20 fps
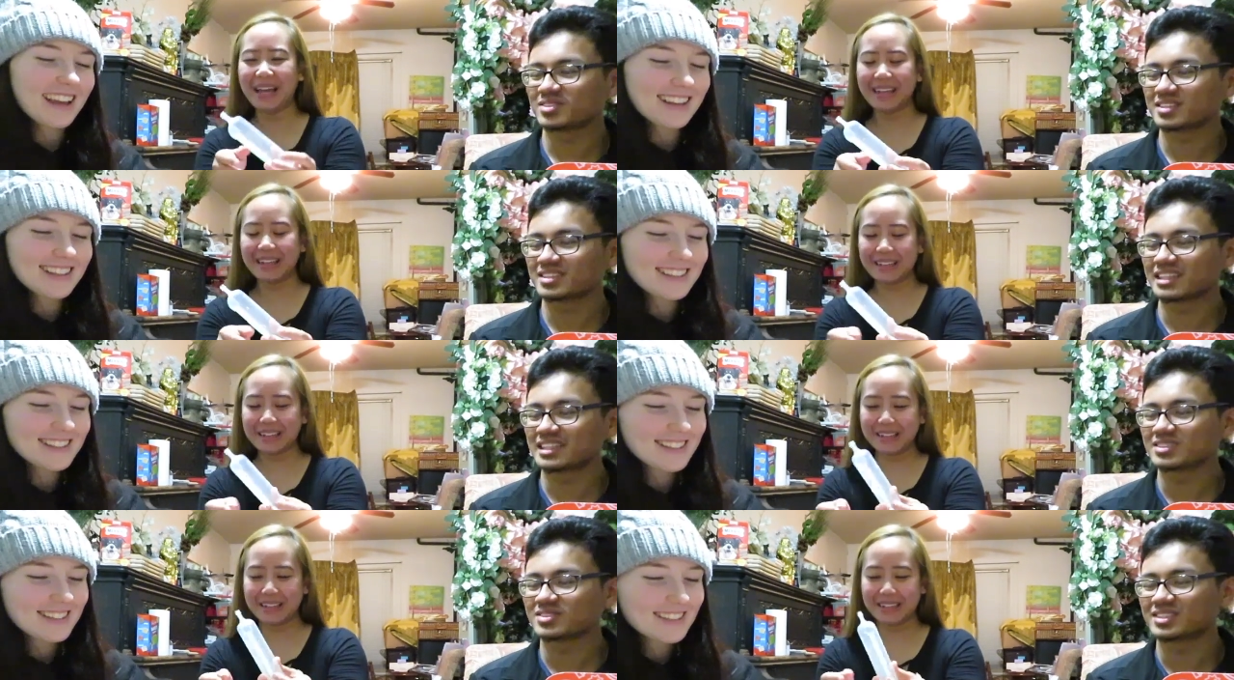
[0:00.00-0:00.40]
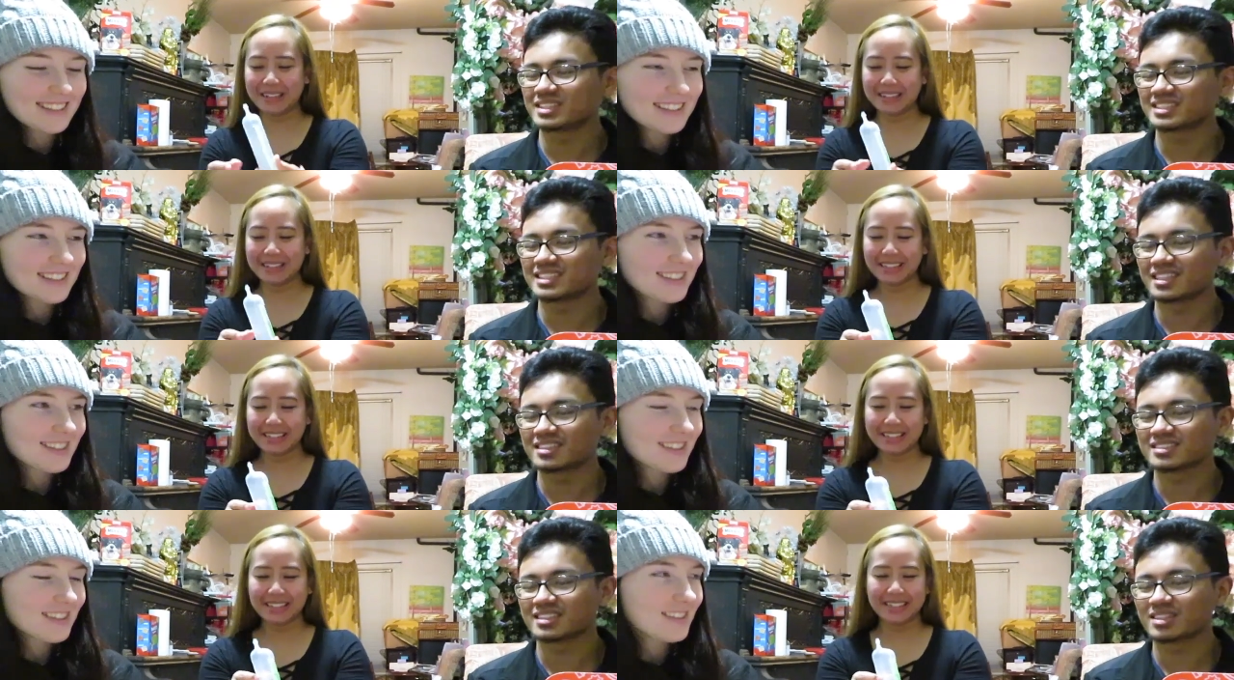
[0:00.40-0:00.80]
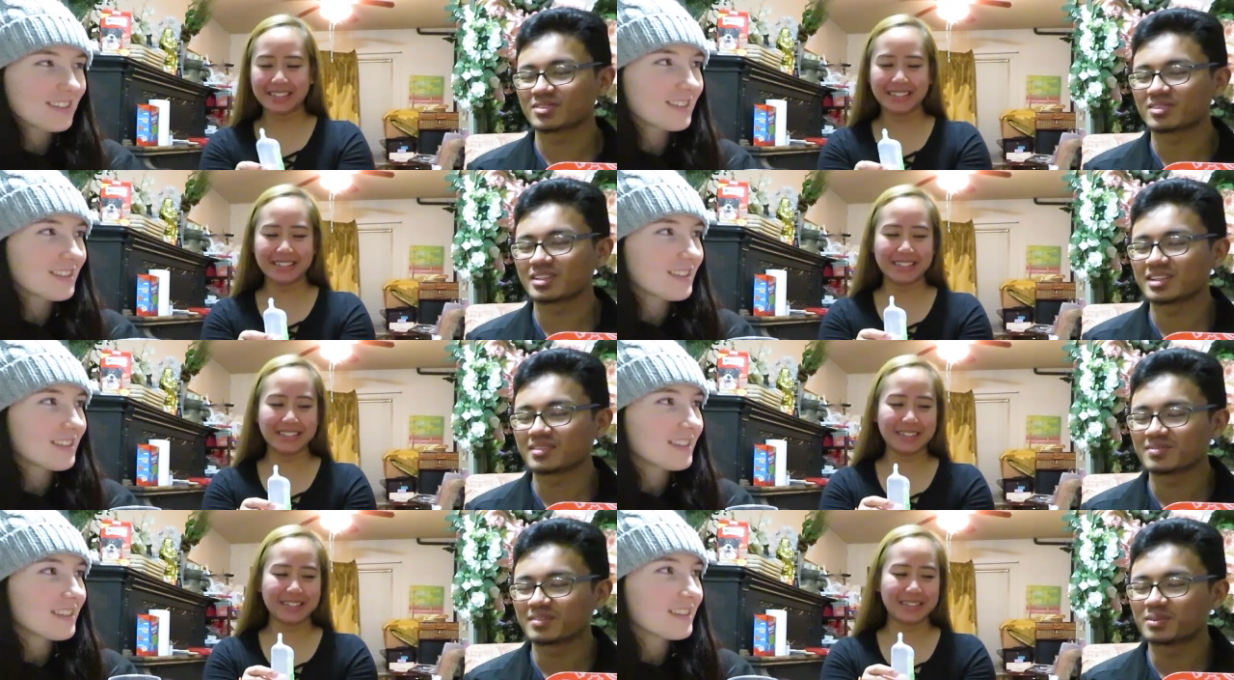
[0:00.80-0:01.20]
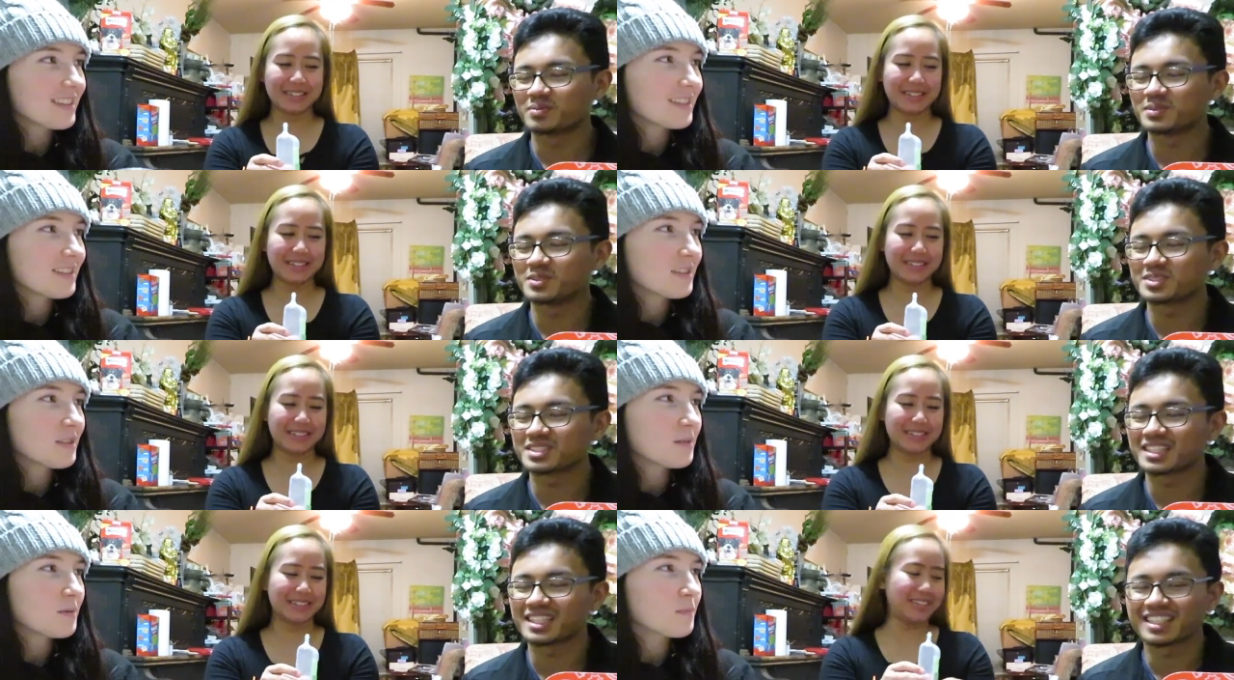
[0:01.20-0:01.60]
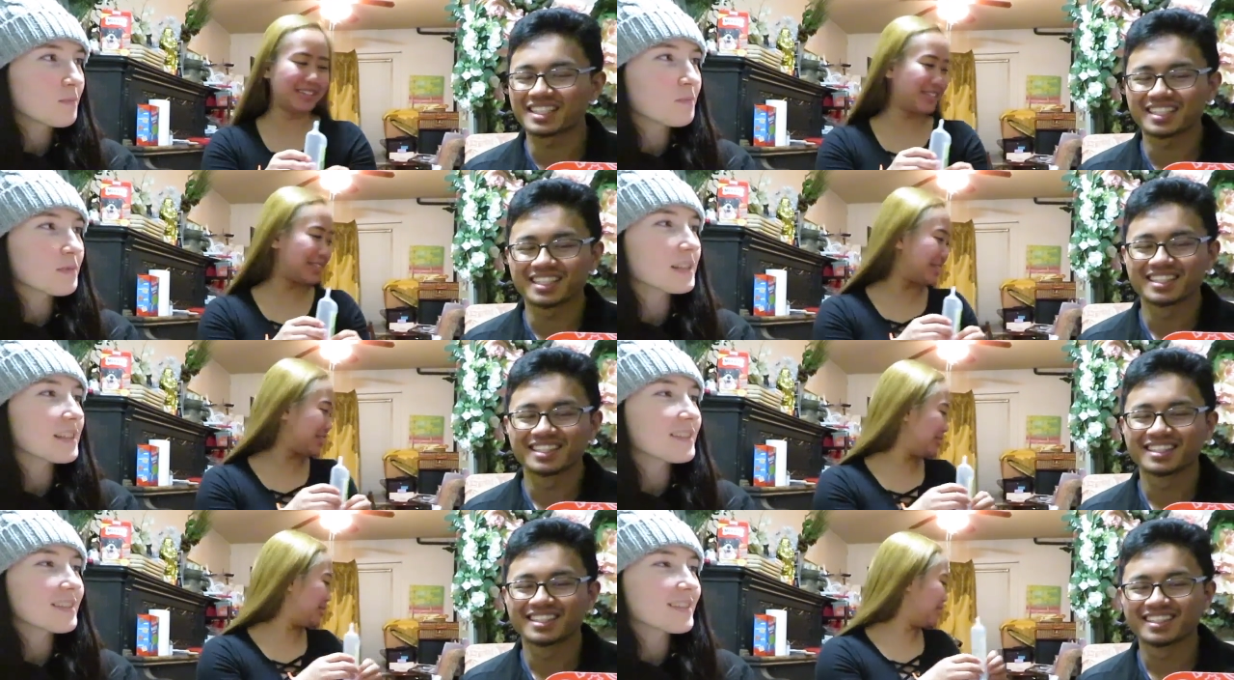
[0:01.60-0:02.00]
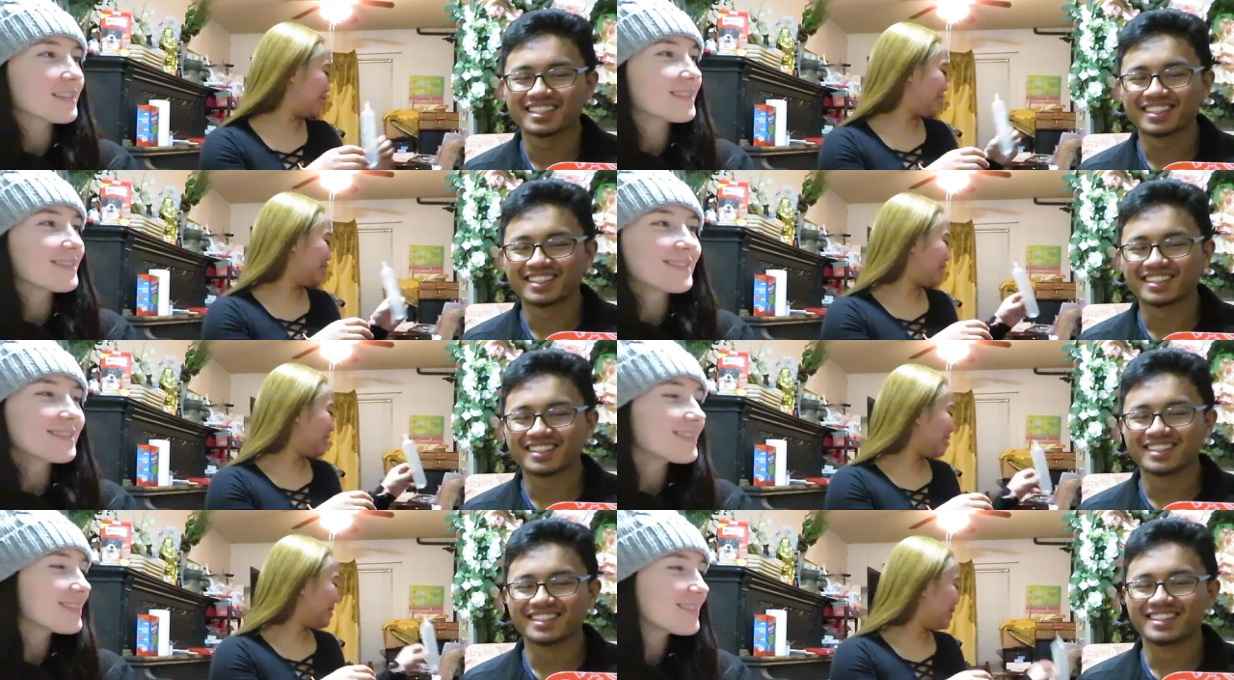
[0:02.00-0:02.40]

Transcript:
Speaker 1: That's what it sounds like when I'm almost done. Please.